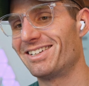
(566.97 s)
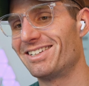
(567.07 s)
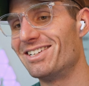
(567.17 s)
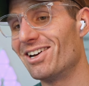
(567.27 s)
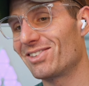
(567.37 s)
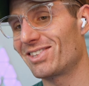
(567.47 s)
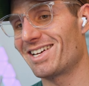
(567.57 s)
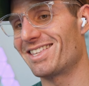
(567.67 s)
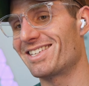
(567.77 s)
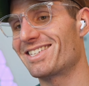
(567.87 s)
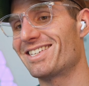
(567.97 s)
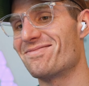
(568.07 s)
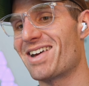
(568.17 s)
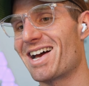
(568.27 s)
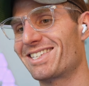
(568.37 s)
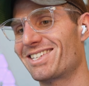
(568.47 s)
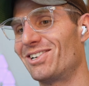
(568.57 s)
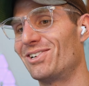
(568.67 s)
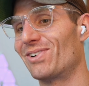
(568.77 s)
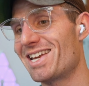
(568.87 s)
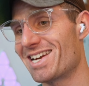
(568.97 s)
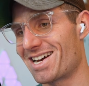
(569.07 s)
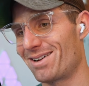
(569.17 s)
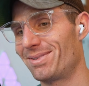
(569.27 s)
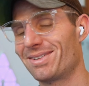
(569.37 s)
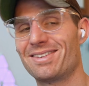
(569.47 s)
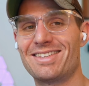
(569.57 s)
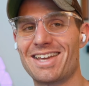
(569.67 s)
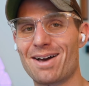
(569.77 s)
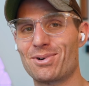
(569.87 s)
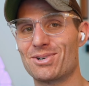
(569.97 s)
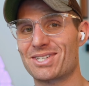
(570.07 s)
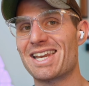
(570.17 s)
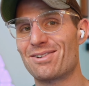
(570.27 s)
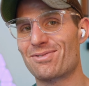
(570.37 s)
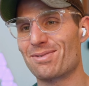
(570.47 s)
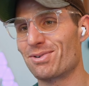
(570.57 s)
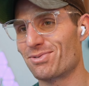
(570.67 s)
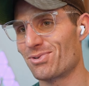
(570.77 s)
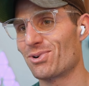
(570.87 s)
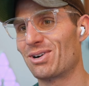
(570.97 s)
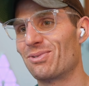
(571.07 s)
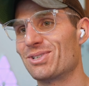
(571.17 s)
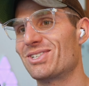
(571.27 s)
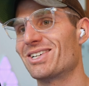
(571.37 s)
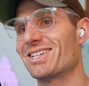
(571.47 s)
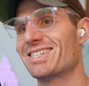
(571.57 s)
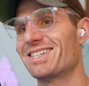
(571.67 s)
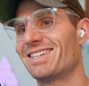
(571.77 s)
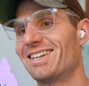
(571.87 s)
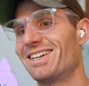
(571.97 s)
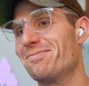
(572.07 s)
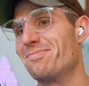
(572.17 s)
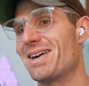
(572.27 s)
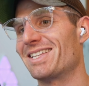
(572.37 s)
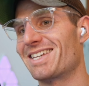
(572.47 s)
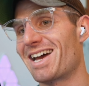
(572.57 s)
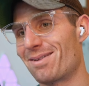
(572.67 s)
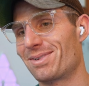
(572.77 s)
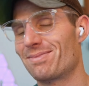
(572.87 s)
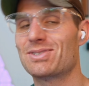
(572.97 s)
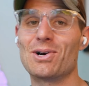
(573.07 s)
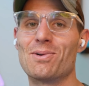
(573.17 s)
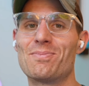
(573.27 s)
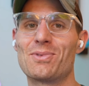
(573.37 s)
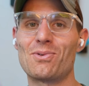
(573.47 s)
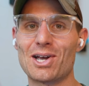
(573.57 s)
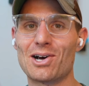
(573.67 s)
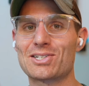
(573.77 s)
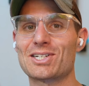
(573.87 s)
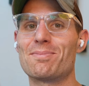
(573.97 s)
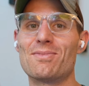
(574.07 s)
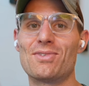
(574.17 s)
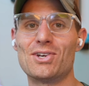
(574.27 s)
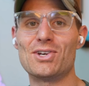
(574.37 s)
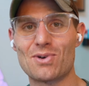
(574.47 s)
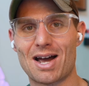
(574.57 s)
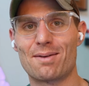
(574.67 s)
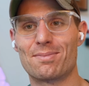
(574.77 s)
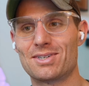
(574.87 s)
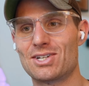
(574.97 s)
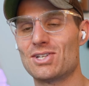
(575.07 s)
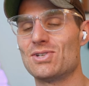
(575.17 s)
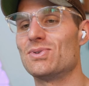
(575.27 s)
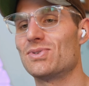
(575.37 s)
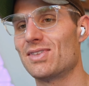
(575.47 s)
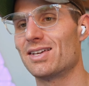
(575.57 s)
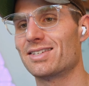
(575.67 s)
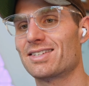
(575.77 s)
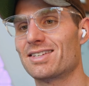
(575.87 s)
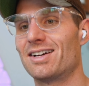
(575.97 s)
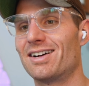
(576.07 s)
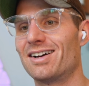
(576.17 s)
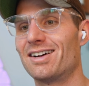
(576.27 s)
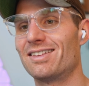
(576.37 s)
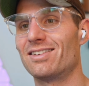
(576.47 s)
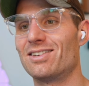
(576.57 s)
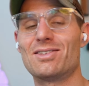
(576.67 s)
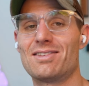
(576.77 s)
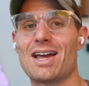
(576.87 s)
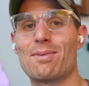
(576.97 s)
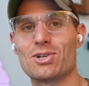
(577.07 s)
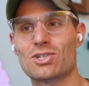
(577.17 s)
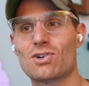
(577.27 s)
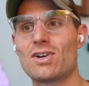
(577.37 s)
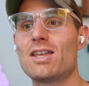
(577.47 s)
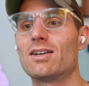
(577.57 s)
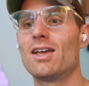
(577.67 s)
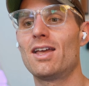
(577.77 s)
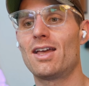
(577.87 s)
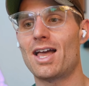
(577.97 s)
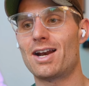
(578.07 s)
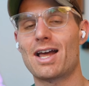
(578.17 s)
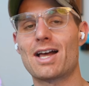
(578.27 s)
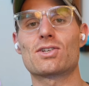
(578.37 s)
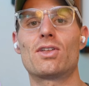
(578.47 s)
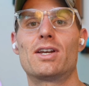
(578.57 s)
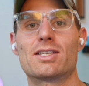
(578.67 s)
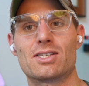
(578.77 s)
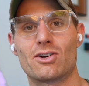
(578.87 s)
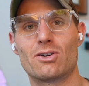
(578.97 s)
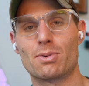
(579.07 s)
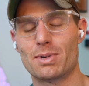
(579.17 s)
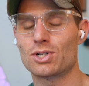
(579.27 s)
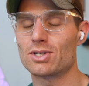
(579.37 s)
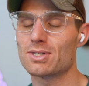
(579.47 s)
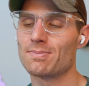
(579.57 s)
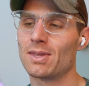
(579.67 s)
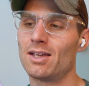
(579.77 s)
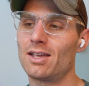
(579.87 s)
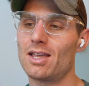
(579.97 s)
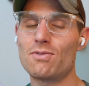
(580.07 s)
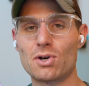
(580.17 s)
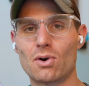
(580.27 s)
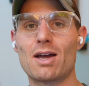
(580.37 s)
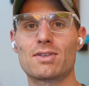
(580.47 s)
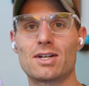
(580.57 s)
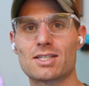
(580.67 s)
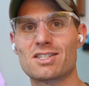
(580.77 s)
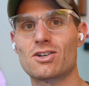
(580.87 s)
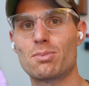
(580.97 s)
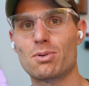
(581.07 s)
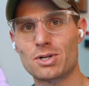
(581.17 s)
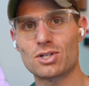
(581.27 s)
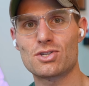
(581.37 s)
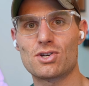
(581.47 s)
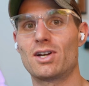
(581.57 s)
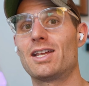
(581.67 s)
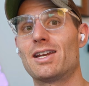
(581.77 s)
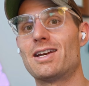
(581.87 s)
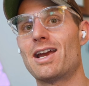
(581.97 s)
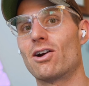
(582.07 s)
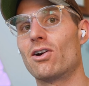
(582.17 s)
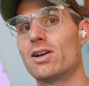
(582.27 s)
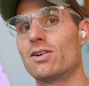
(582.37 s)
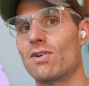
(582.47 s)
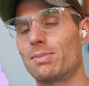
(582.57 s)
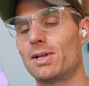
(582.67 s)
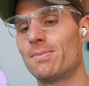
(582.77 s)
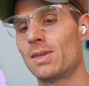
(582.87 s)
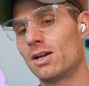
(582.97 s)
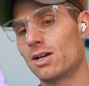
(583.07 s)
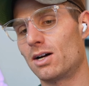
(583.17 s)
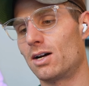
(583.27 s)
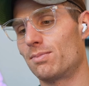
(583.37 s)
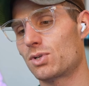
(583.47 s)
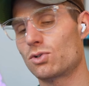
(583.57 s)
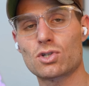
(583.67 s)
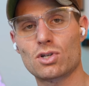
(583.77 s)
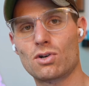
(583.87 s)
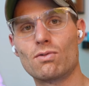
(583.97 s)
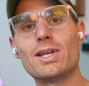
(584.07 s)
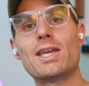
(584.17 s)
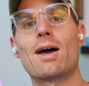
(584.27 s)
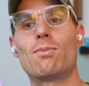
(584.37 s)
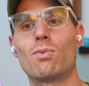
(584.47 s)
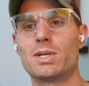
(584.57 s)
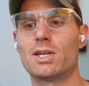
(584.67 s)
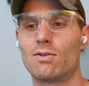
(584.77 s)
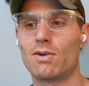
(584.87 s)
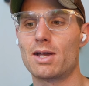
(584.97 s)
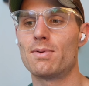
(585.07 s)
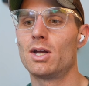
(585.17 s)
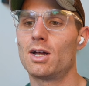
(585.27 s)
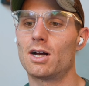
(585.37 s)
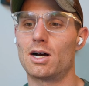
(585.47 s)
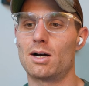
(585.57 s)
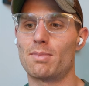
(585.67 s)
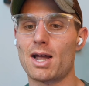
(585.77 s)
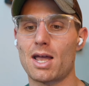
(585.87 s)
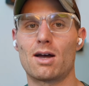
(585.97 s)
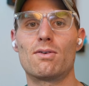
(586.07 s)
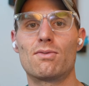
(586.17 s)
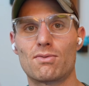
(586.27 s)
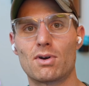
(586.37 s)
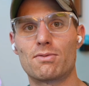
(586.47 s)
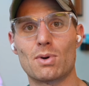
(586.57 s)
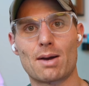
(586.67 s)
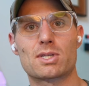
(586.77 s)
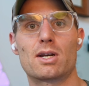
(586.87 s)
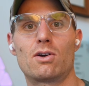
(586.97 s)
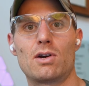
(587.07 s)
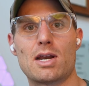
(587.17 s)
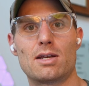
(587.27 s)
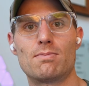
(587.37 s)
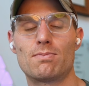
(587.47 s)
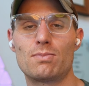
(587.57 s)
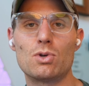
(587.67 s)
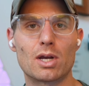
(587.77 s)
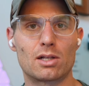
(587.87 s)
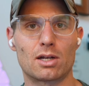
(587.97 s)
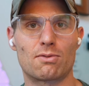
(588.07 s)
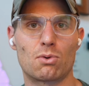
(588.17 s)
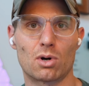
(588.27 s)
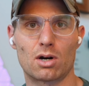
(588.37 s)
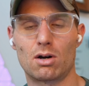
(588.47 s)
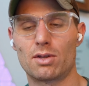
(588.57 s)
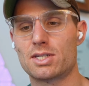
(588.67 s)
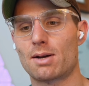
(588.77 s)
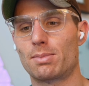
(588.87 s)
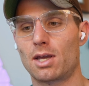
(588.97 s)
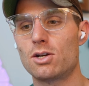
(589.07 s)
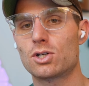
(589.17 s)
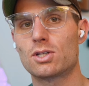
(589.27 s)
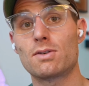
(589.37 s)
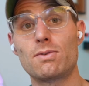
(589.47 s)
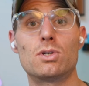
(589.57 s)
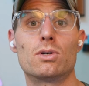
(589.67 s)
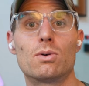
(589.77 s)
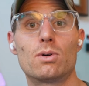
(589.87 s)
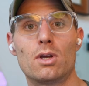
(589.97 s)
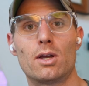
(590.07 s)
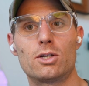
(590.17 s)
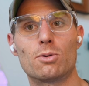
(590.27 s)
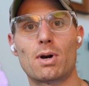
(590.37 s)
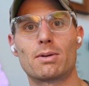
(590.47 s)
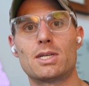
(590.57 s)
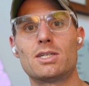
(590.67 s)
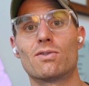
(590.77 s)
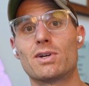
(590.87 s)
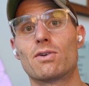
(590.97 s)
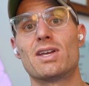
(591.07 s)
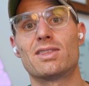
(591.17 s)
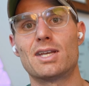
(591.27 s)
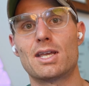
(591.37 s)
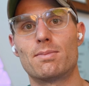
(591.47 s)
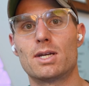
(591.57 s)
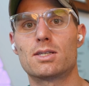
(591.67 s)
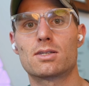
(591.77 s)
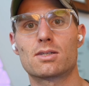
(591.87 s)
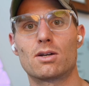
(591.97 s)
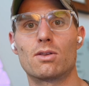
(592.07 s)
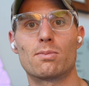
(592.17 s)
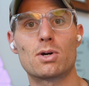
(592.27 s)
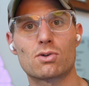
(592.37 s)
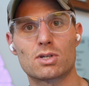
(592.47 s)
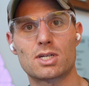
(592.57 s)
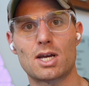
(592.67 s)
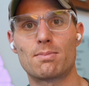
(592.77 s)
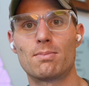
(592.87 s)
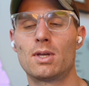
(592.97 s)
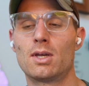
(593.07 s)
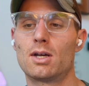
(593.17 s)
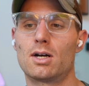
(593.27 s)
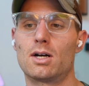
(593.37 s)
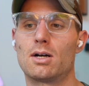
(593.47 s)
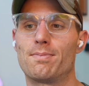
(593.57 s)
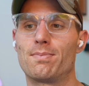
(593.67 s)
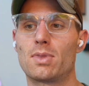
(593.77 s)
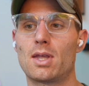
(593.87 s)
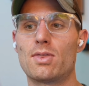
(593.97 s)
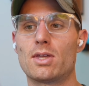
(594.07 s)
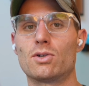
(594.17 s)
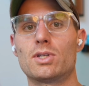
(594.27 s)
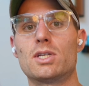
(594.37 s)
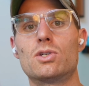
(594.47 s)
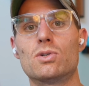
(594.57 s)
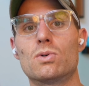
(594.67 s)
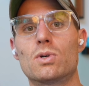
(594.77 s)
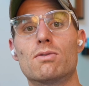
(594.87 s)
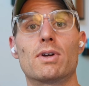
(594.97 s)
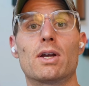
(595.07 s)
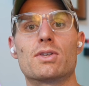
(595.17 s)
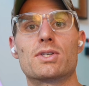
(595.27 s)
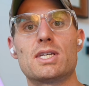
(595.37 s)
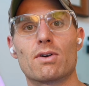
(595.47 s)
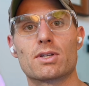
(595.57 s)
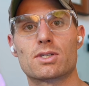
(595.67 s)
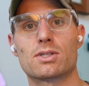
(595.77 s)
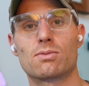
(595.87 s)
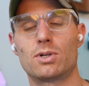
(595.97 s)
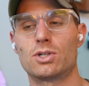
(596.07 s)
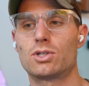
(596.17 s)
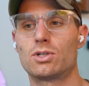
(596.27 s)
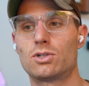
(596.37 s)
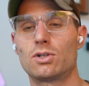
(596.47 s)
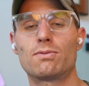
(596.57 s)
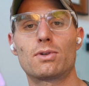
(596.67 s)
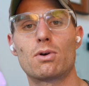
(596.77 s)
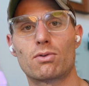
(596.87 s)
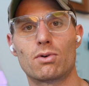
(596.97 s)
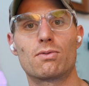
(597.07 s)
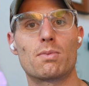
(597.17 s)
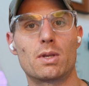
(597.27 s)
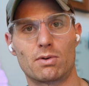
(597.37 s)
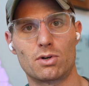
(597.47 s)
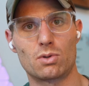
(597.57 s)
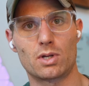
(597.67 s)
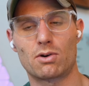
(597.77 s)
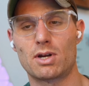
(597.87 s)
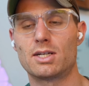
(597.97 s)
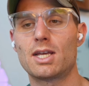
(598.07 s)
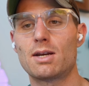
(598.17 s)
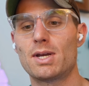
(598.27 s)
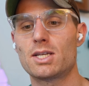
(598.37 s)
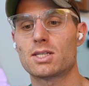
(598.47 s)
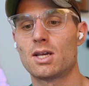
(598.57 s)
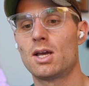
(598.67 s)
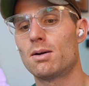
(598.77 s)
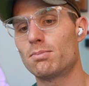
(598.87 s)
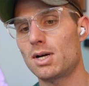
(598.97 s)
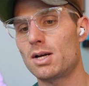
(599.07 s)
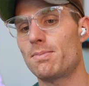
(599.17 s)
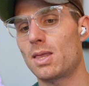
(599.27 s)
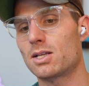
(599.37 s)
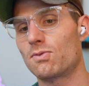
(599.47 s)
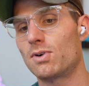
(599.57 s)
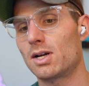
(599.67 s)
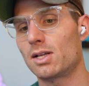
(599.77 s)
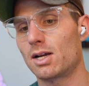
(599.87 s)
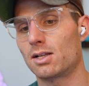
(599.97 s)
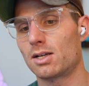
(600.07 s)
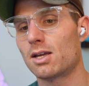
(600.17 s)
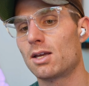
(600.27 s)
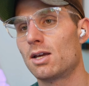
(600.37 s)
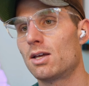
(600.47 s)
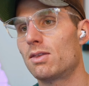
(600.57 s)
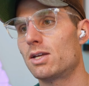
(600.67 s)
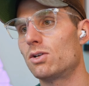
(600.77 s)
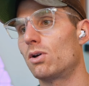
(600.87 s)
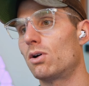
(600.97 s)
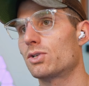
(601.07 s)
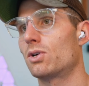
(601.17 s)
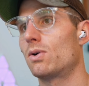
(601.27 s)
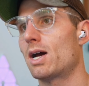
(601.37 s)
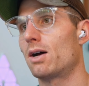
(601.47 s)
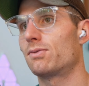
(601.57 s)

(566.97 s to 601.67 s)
Note that this is Matt's great app. The app we were sending from before was just Matt's app. So we hooked up the new app to use this uh, the the app we just created, and it has all the necessary permissions. If you don't have the necessary permissions, you're going to get an error in Replit. Um, so just to recap what we did, right? Um, I have a few apps that I created. You can click fork on these applications if you do you'll probably need to recreate the database under the Postgres tab. Um, and then you'll need to configure the secrets, which should flow through from the newly created database. But it's very likely that you'll also have